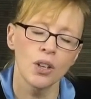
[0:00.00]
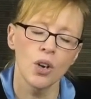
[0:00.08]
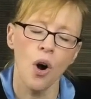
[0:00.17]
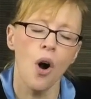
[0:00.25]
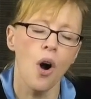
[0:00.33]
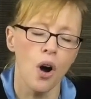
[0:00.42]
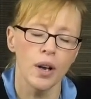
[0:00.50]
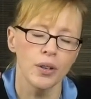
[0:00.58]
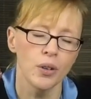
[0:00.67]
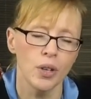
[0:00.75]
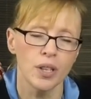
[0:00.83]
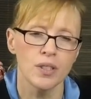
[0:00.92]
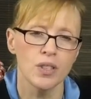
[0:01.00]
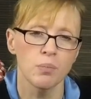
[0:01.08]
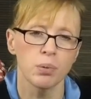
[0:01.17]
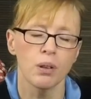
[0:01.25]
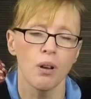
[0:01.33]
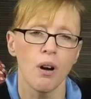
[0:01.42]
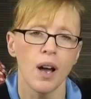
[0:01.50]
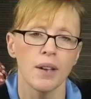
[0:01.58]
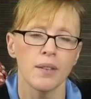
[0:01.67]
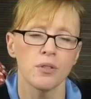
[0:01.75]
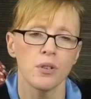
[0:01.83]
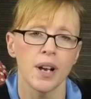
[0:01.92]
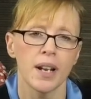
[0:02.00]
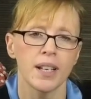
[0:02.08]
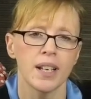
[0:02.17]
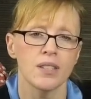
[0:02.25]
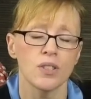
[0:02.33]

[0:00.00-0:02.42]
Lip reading: God who can supply for our needs.